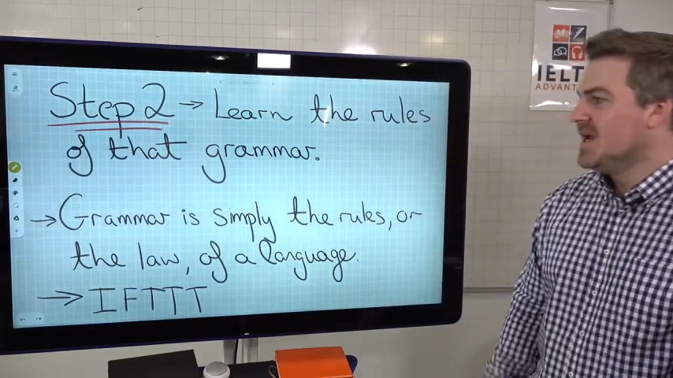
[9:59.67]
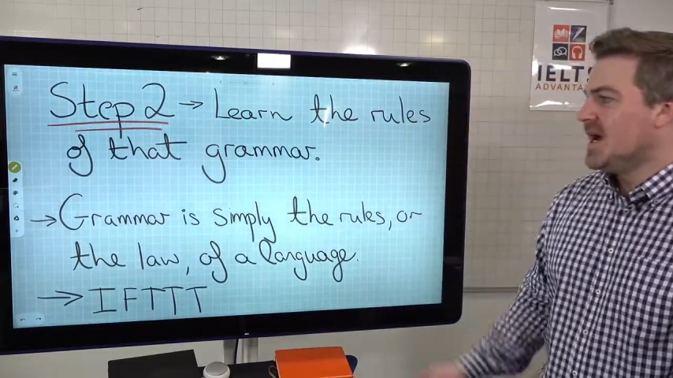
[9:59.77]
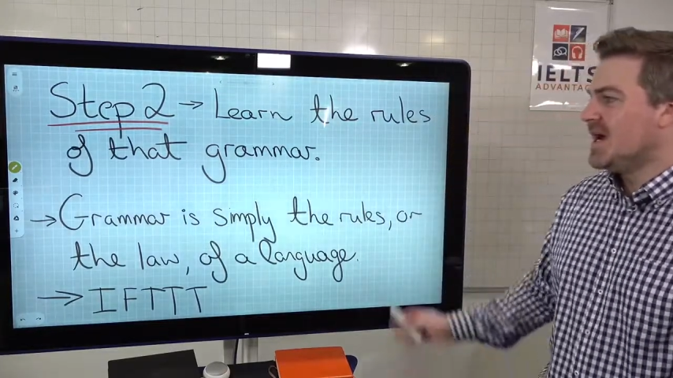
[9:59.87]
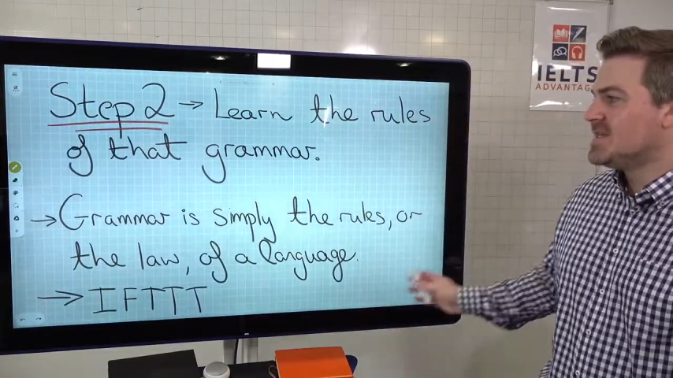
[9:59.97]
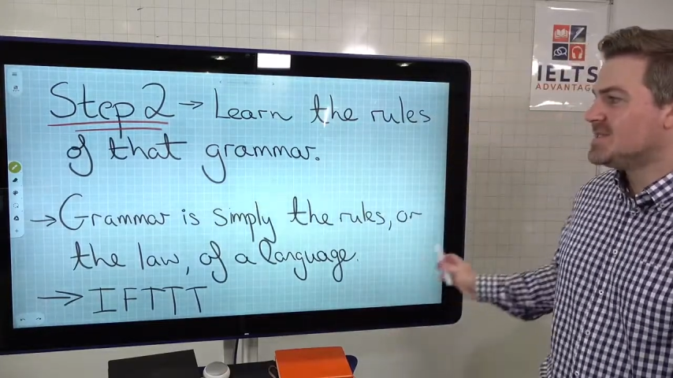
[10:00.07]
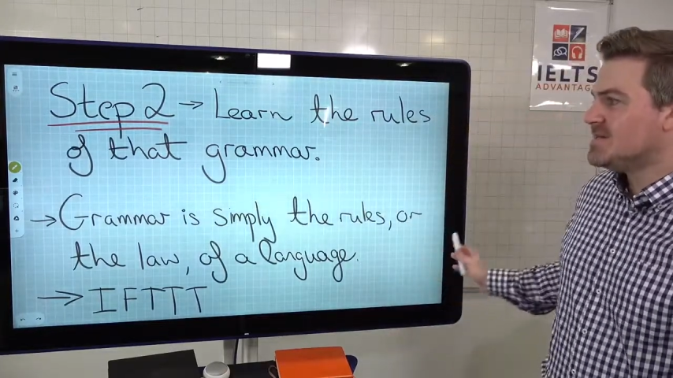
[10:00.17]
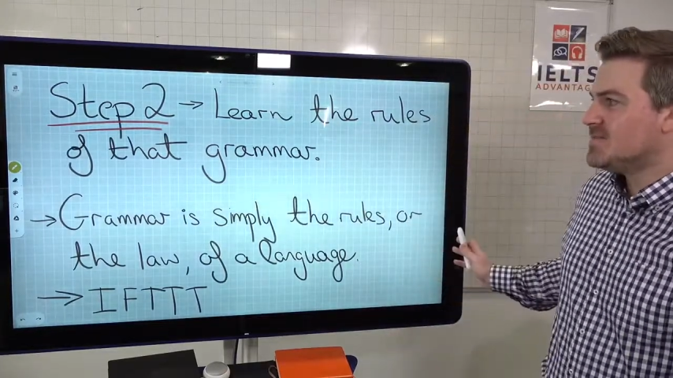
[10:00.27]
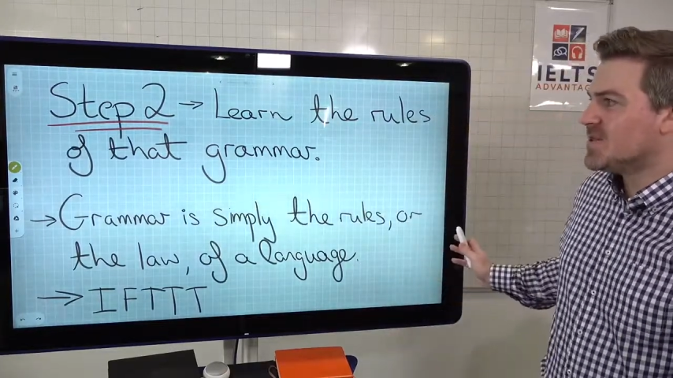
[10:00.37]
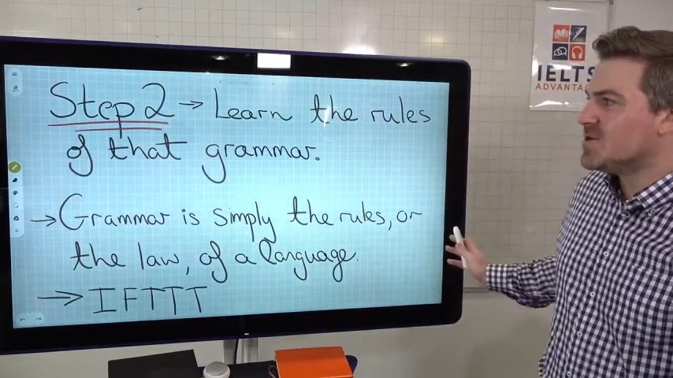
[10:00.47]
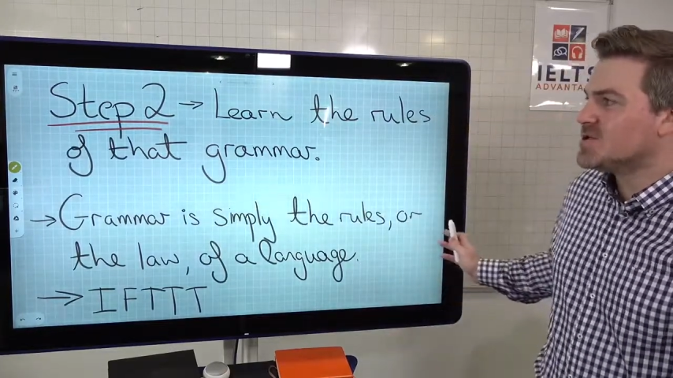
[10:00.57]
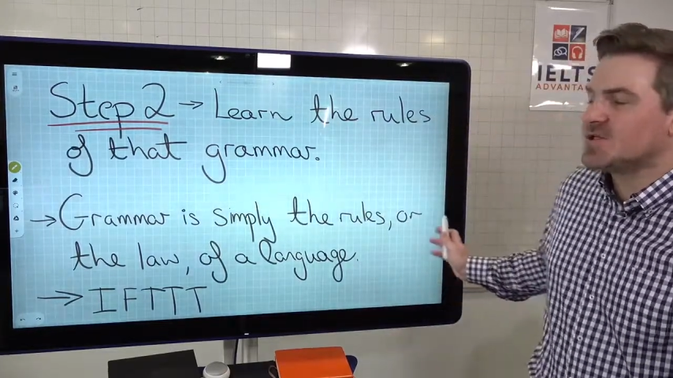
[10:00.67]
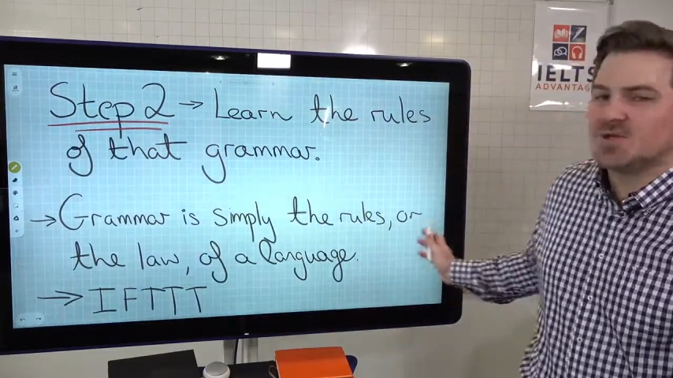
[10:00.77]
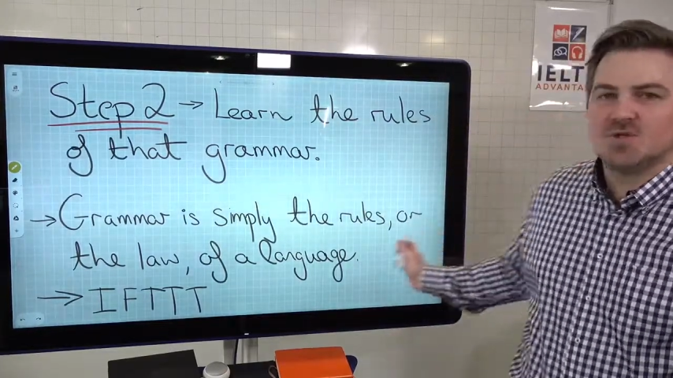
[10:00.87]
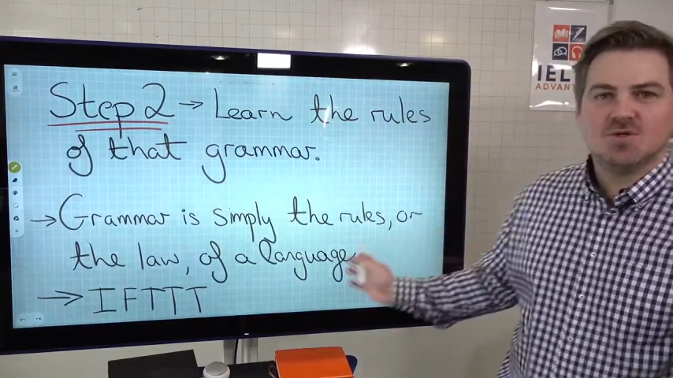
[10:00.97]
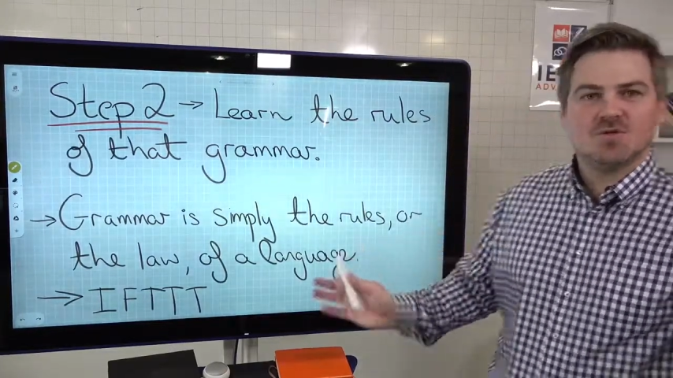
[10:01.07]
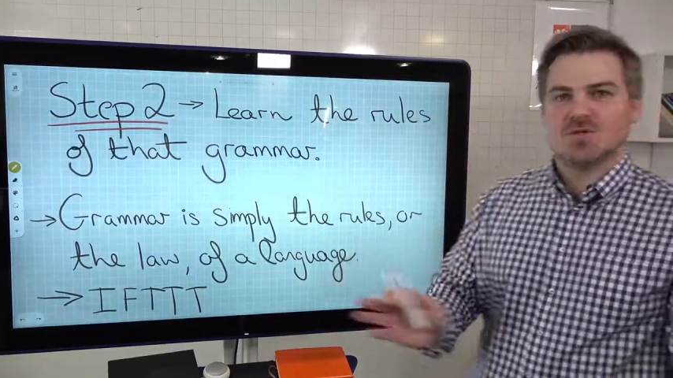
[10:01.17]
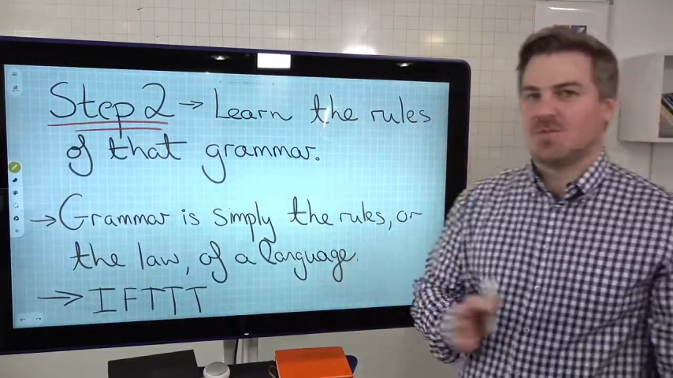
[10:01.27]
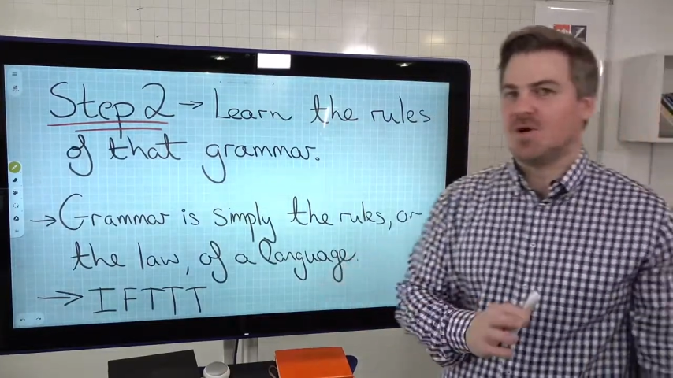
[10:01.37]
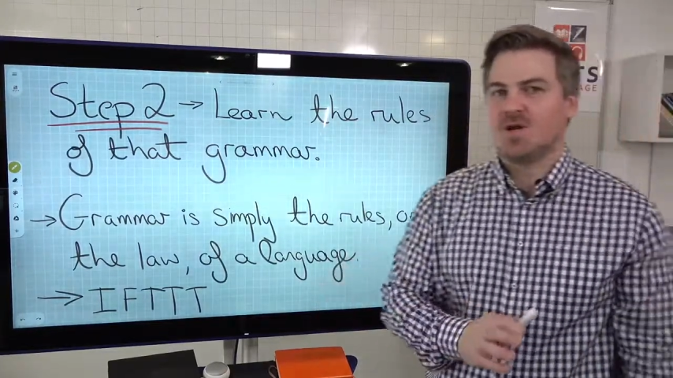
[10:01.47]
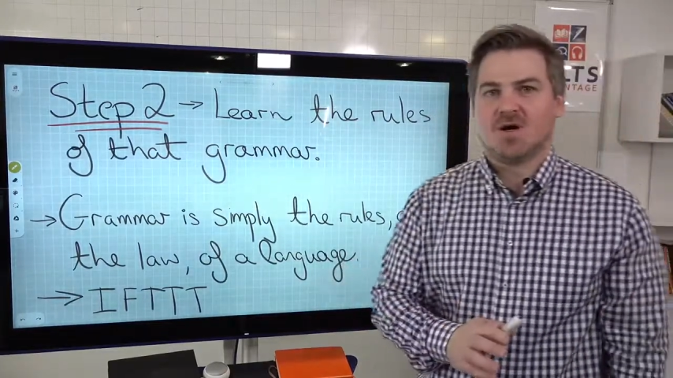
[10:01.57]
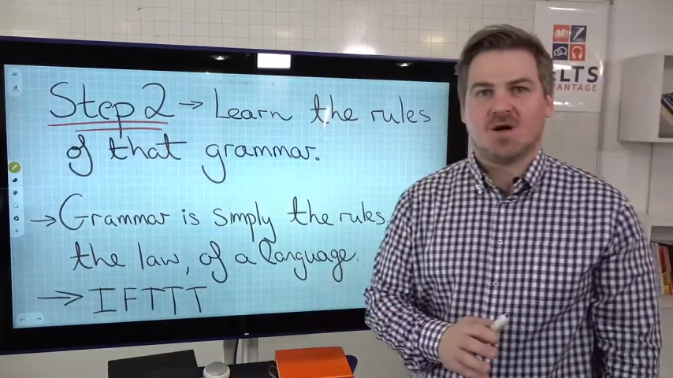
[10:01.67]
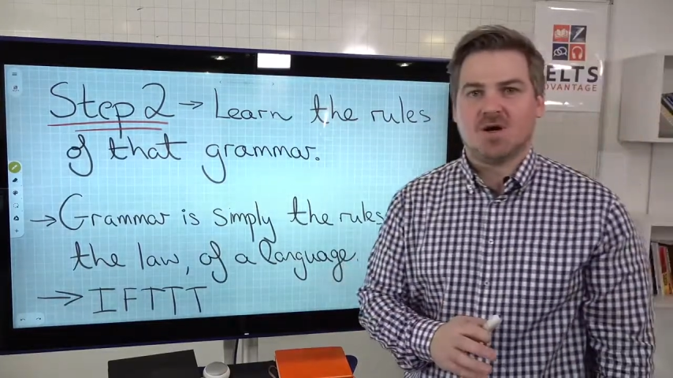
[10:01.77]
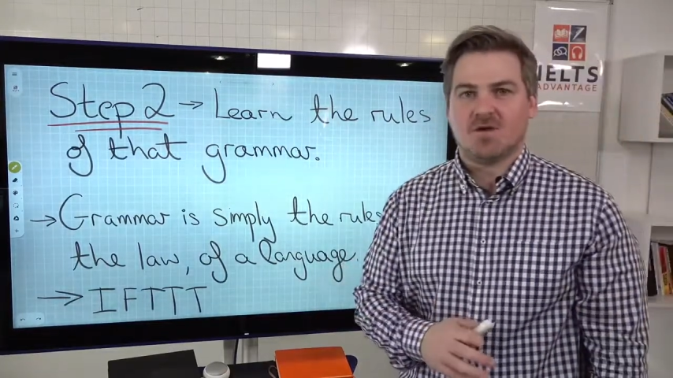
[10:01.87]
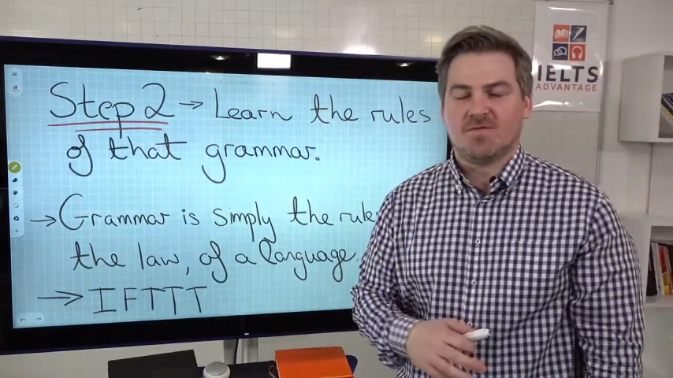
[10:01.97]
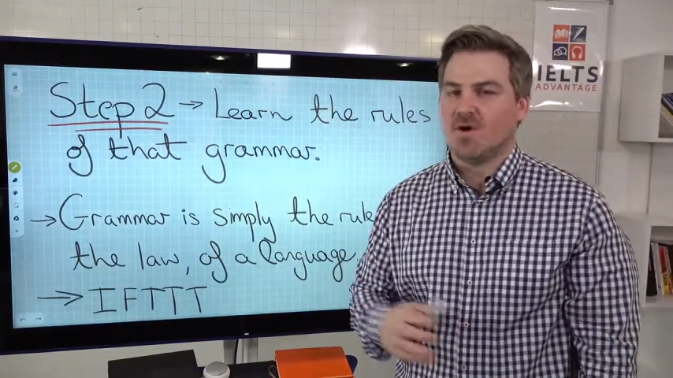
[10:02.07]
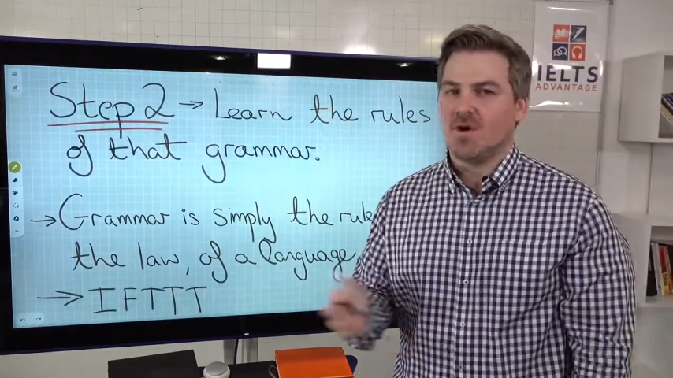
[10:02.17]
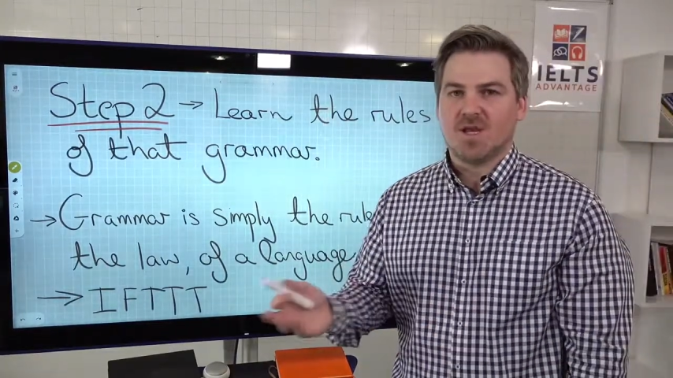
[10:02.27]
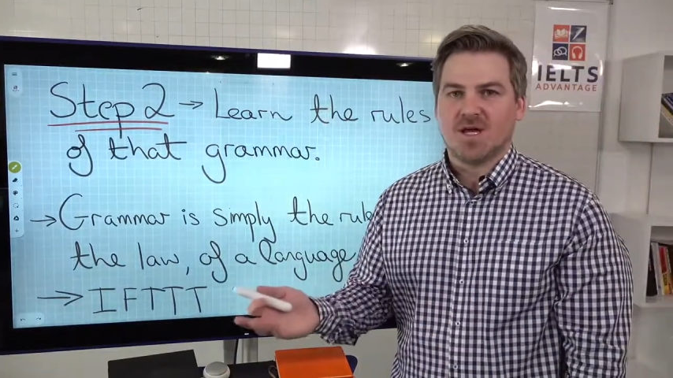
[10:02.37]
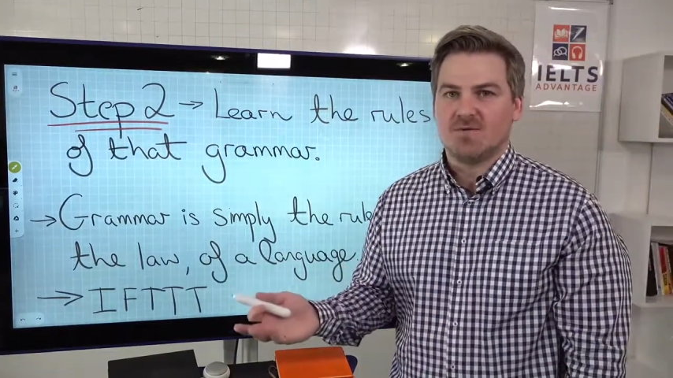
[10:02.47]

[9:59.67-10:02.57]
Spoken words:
And there's a huge amount of online